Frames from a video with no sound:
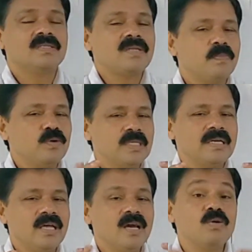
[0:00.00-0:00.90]

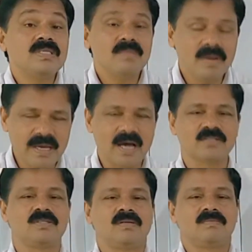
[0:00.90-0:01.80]
Supposing a question may be
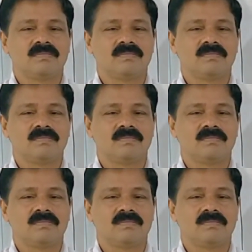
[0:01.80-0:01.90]
asked.